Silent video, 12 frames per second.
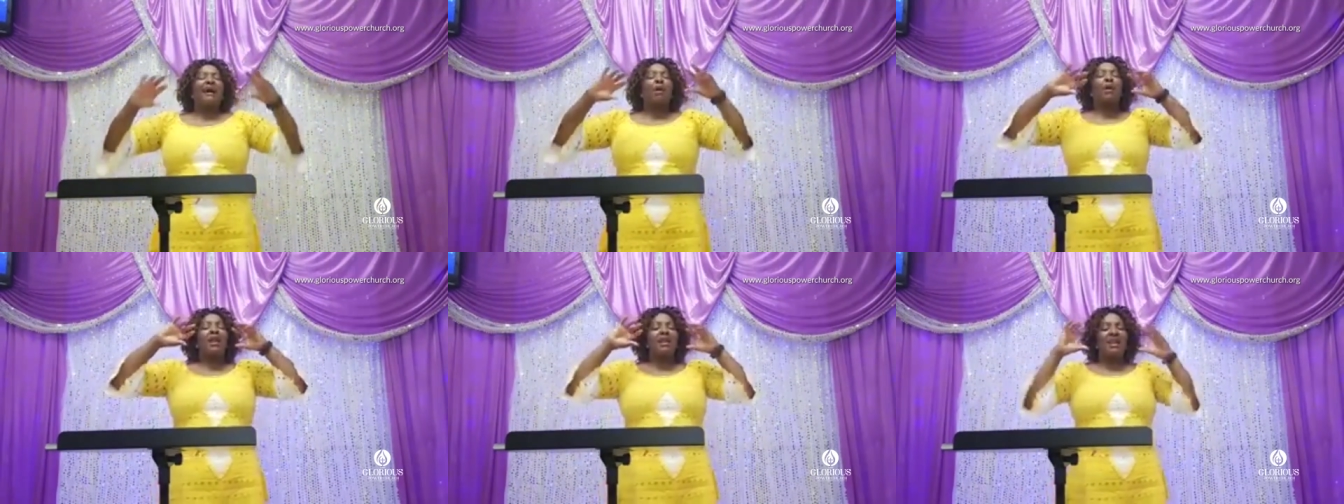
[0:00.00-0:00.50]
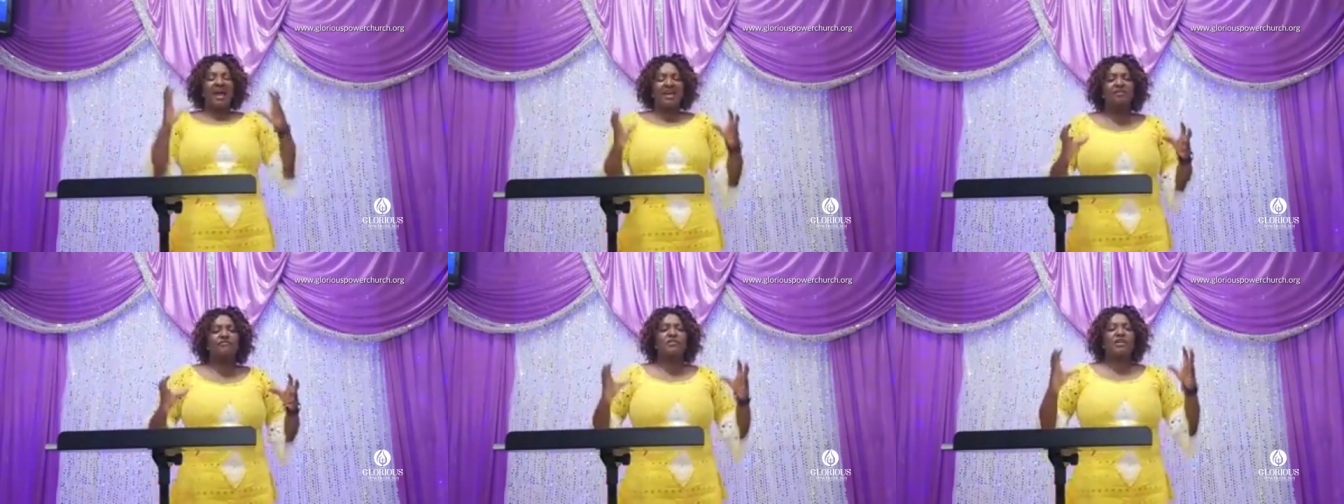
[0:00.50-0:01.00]
Our
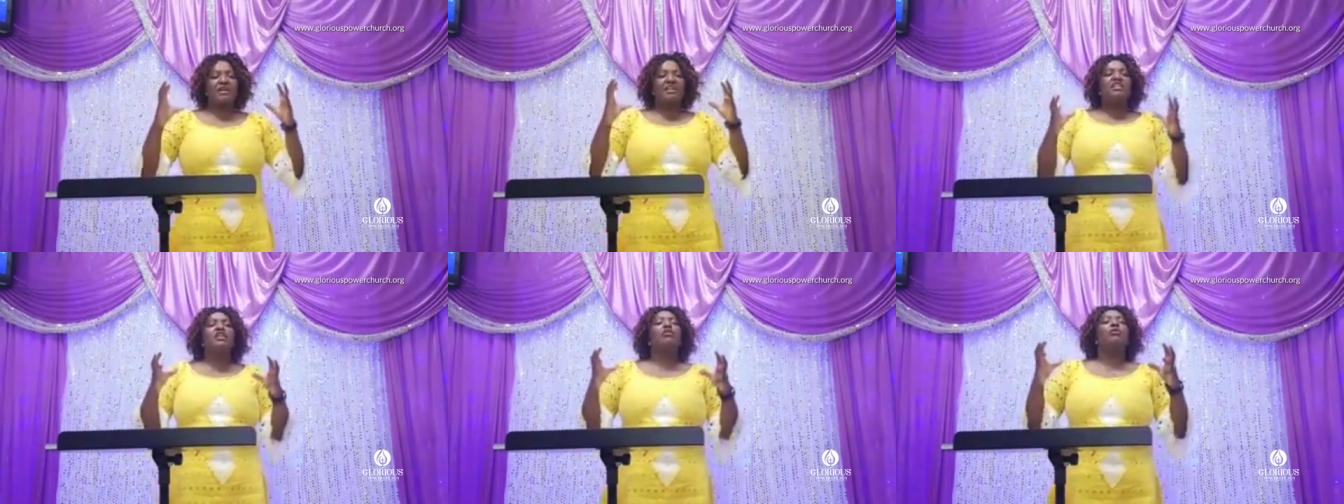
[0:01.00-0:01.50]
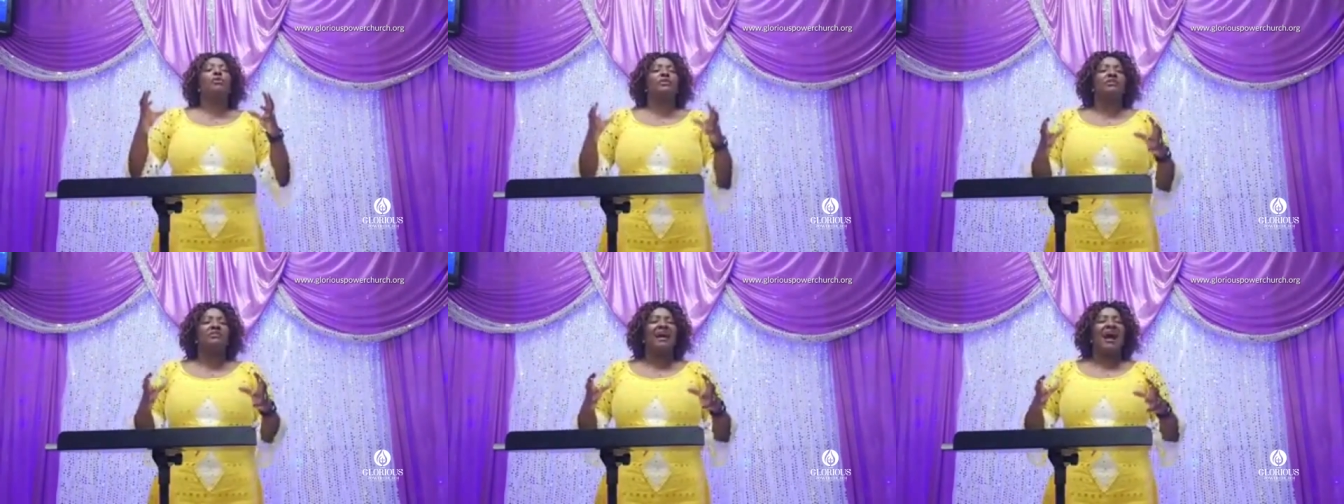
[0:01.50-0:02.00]
lives in the
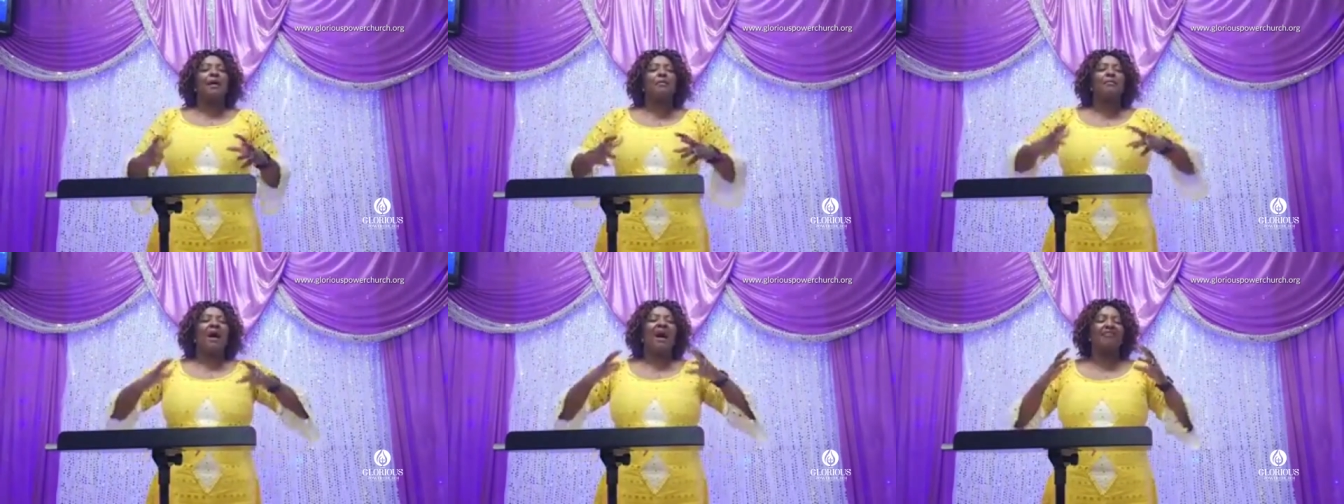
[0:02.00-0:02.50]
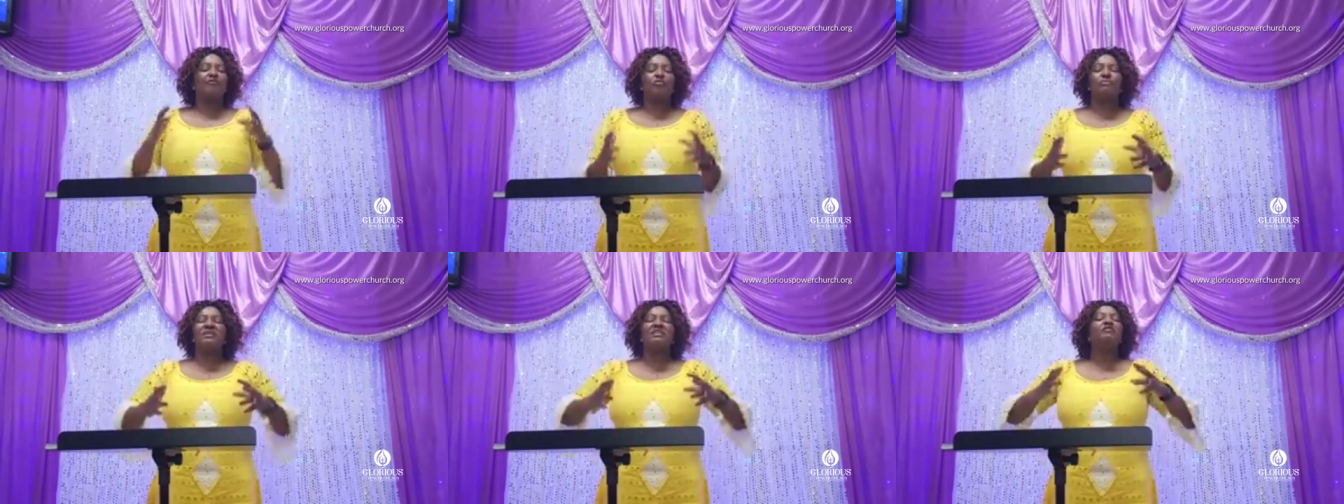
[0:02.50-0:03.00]
Lord are, have
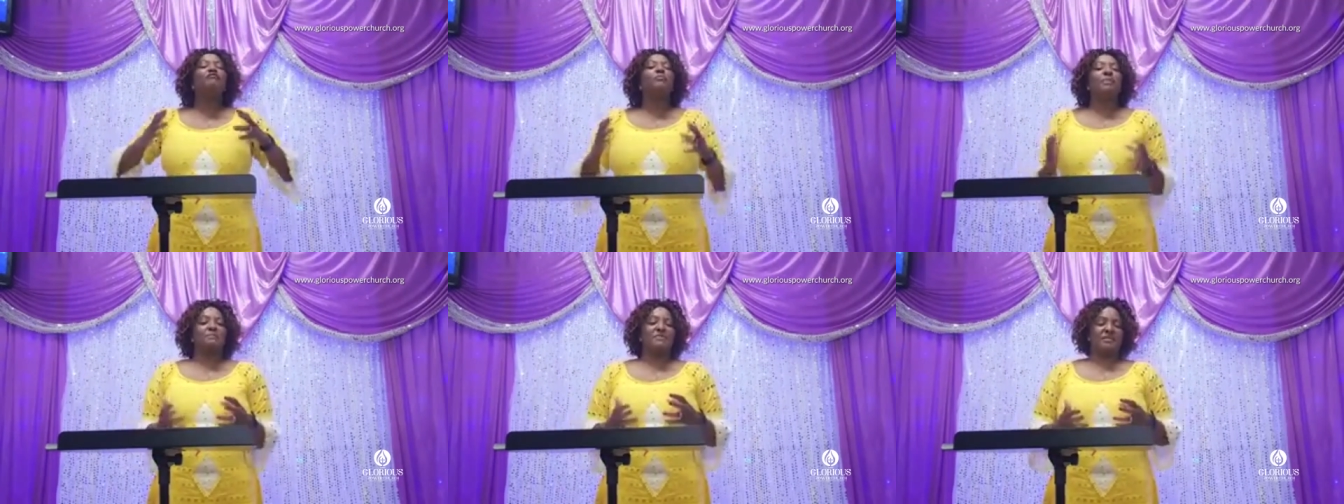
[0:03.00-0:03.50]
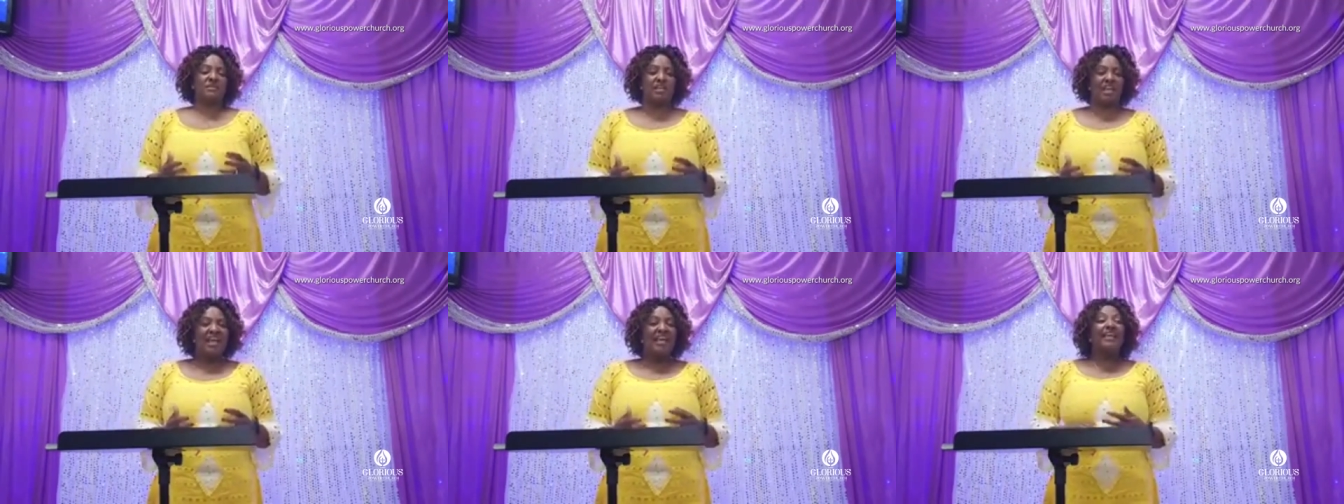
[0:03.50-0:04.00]
to purposely.